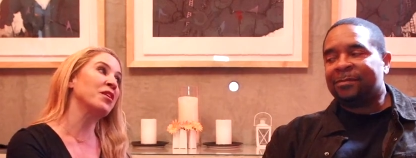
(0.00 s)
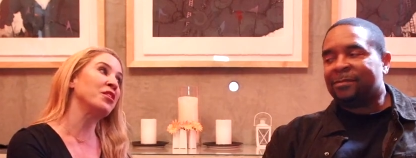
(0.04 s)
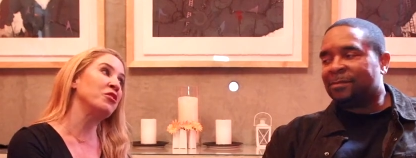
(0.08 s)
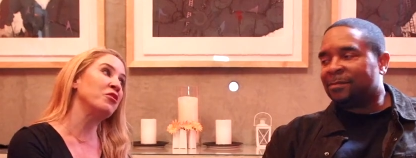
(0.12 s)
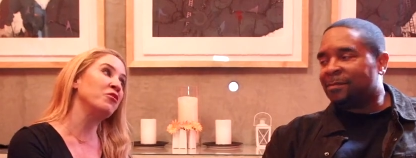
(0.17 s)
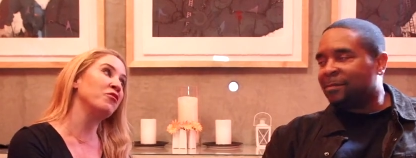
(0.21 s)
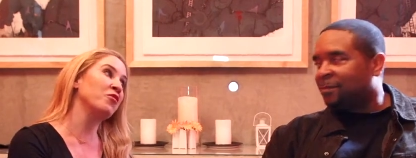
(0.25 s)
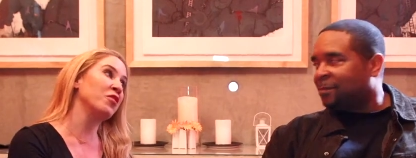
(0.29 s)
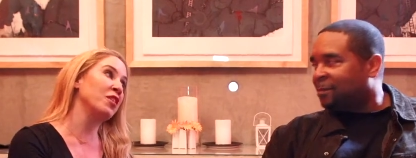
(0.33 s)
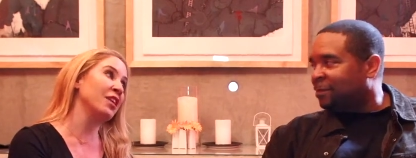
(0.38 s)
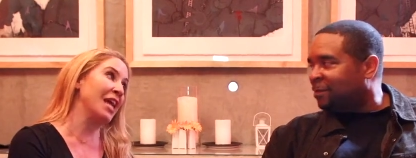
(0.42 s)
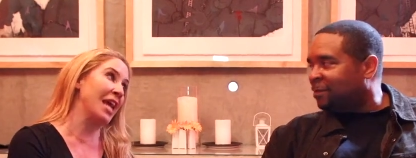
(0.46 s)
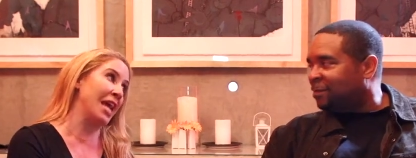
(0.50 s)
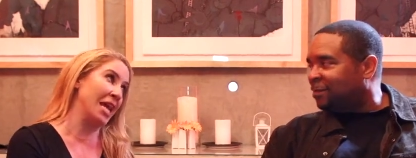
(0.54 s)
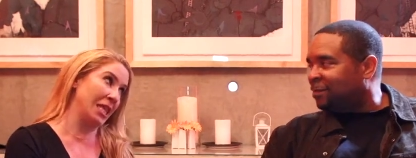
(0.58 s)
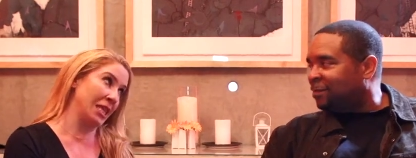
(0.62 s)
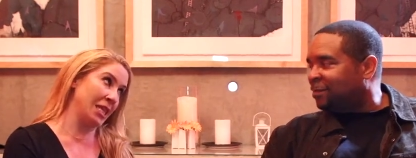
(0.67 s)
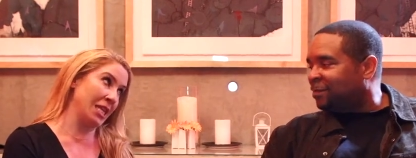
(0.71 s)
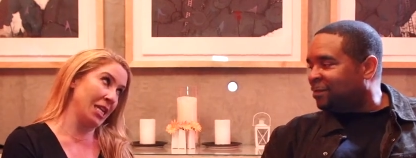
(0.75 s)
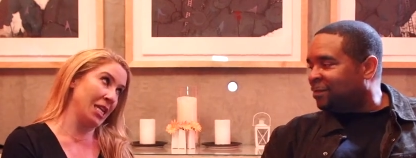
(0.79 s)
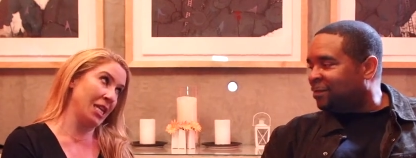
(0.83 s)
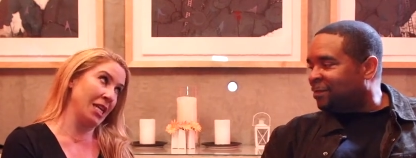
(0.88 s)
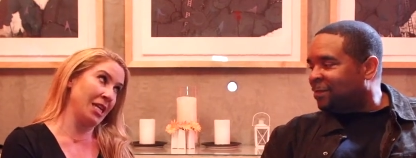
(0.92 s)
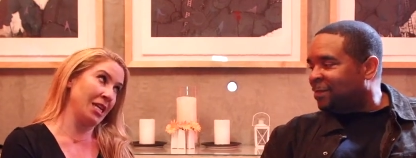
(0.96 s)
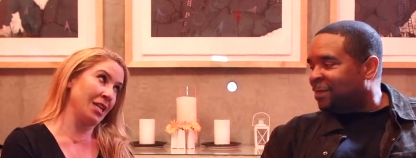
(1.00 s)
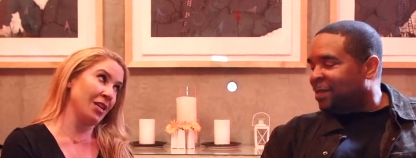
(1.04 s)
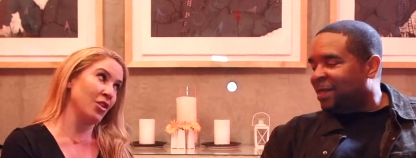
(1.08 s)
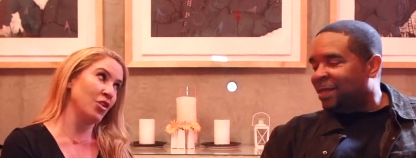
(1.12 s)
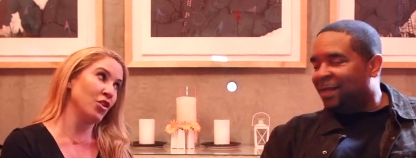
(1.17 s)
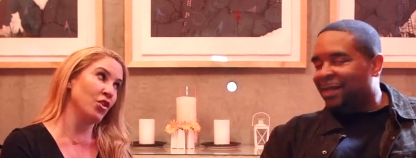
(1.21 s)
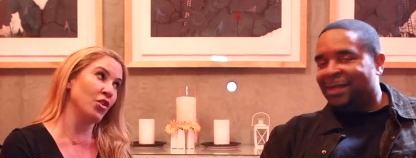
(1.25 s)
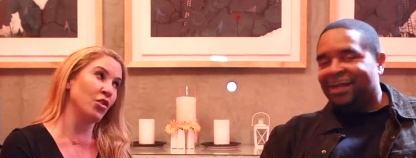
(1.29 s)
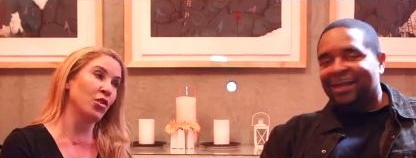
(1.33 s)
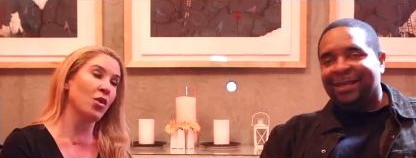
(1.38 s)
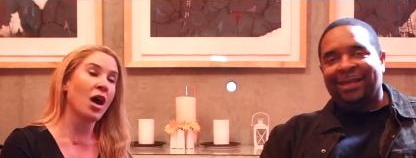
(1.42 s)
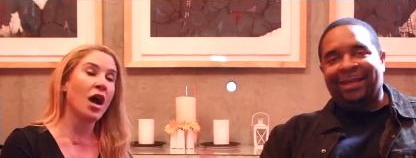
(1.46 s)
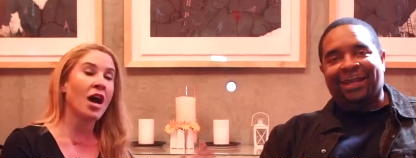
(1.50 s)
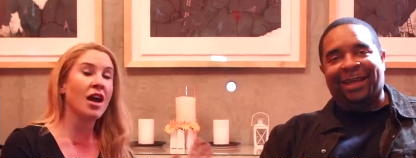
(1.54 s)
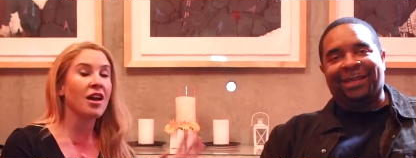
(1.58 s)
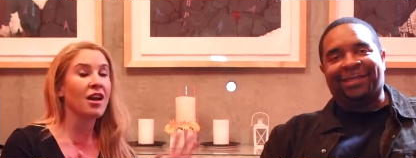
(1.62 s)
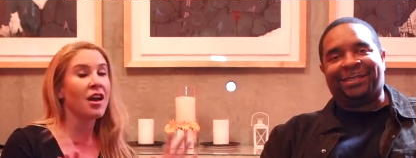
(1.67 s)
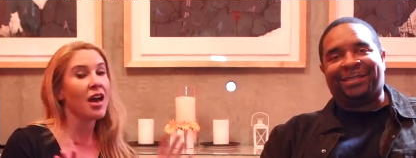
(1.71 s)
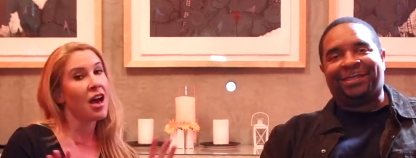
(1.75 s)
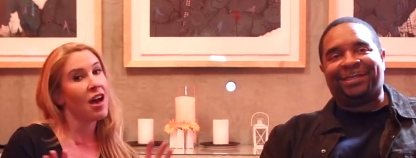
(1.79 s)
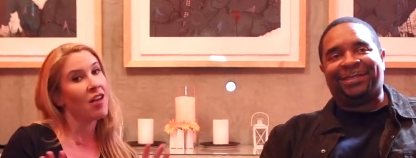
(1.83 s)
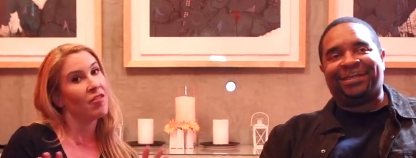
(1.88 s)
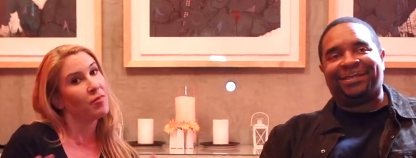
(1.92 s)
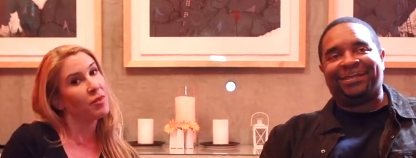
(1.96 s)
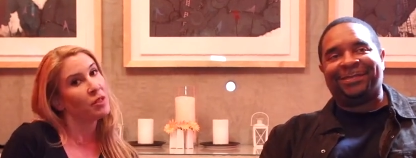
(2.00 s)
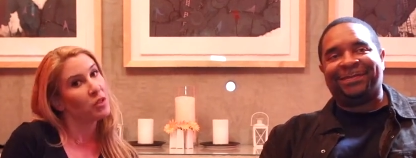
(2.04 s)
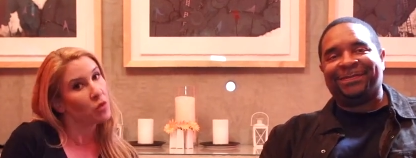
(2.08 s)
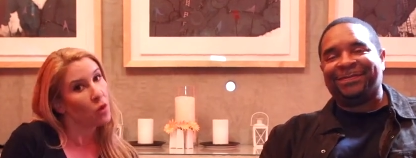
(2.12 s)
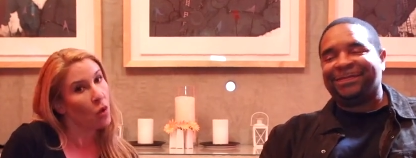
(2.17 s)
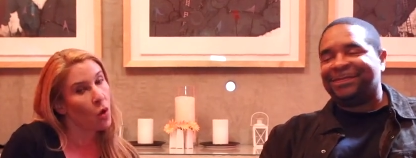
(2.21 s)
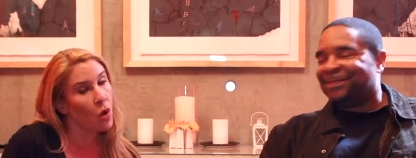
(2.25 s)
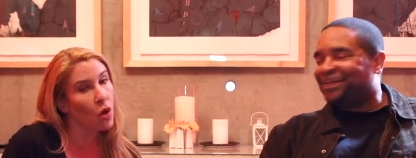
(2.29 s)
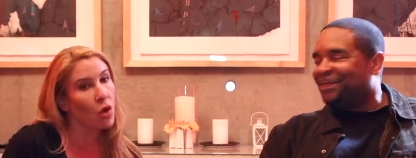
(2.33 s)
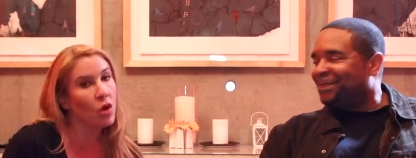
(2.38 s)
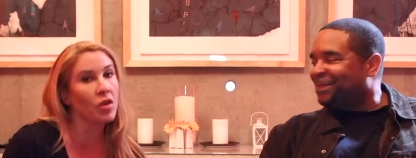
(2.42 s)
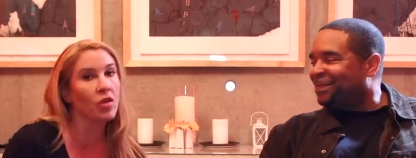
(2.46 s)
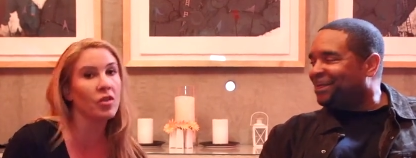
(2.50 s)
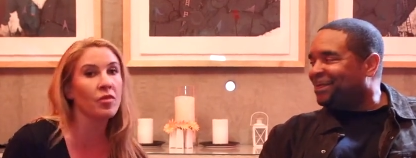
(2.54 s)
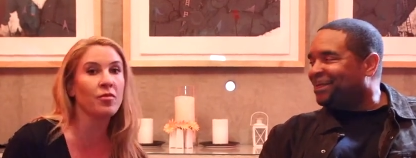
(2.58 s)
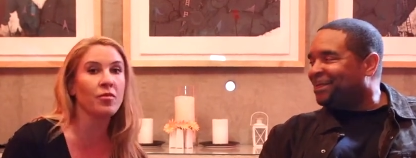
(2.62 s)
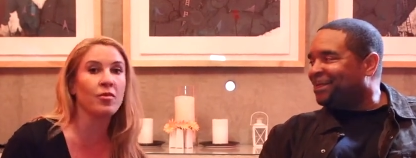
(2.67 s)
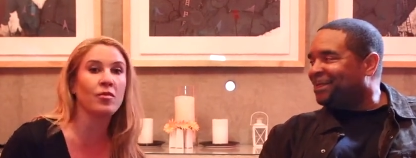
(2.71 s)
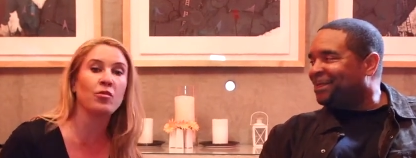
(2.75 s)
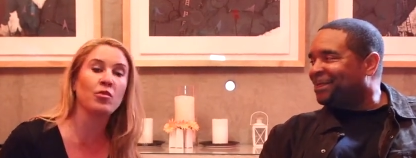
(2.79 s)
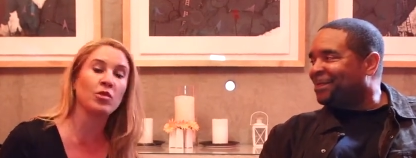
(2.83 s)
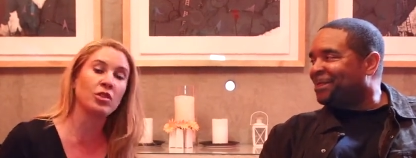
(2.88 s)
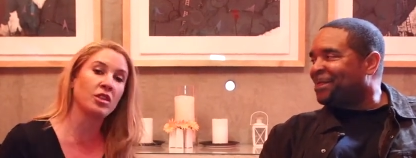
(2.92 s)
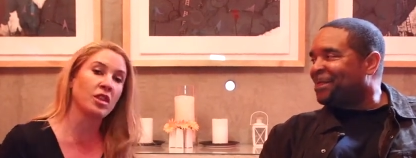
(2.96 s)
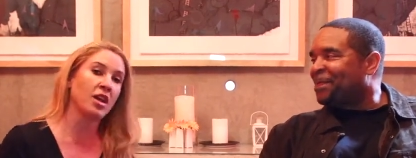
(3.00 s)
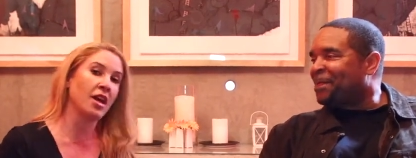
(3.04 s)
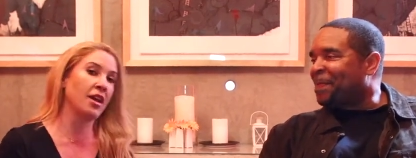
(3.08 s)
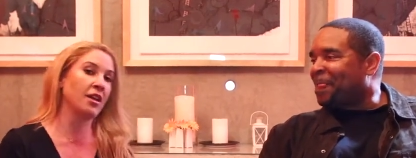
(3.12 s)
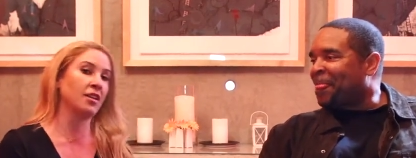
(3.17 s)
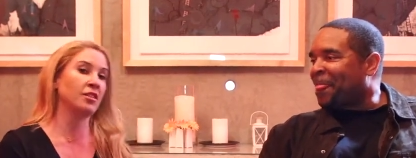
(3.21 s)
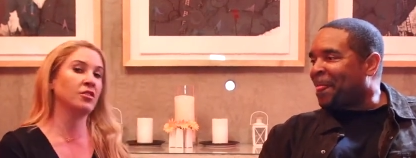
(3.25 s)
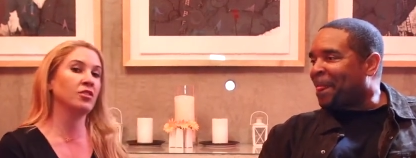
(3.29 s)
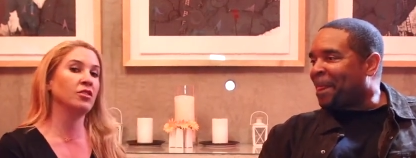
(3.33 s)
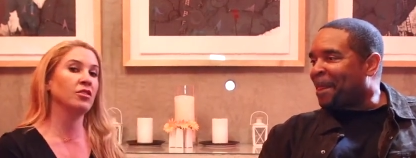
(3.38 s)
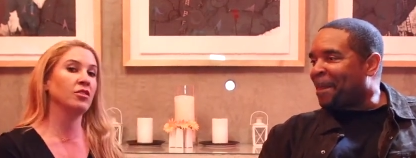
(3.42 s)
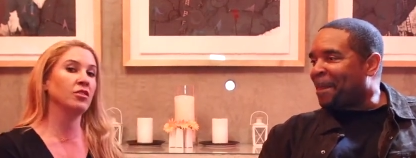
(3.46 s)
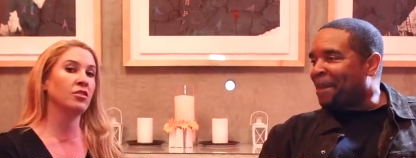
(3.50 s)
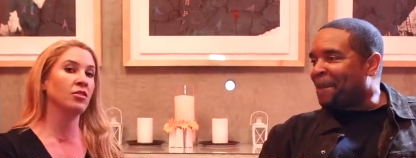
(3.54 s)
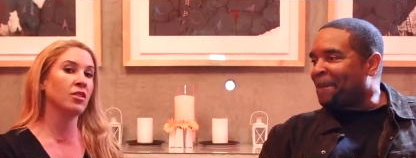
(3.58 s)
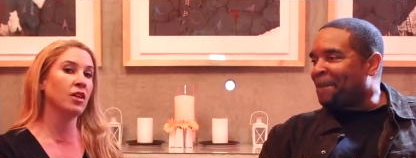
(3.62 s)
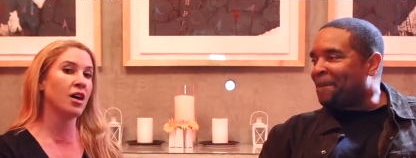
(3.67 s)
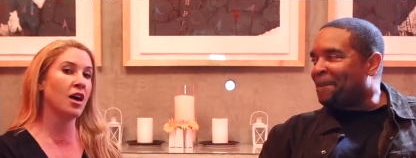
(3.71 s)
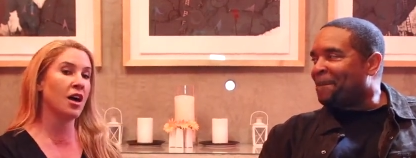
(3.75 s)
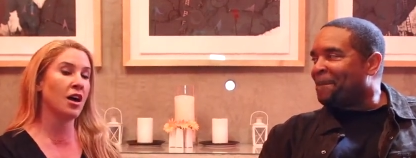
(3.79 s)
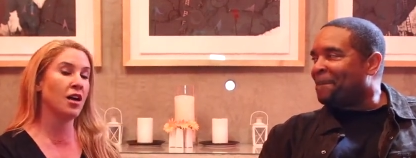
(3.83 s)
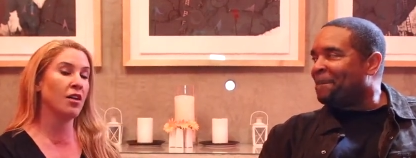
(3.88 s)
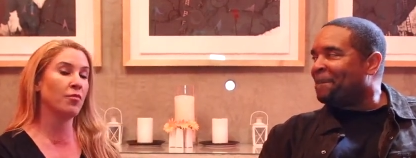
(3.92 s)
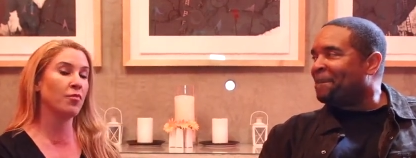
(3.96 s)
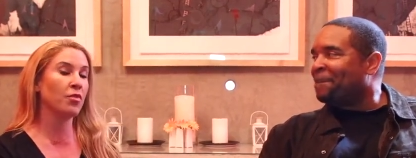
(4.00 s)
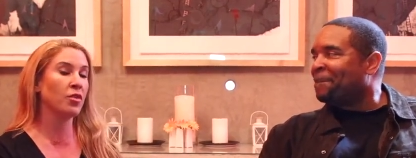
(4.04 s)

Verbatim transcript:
Speaker 1: my new friend Anthony, who I have been told would like to,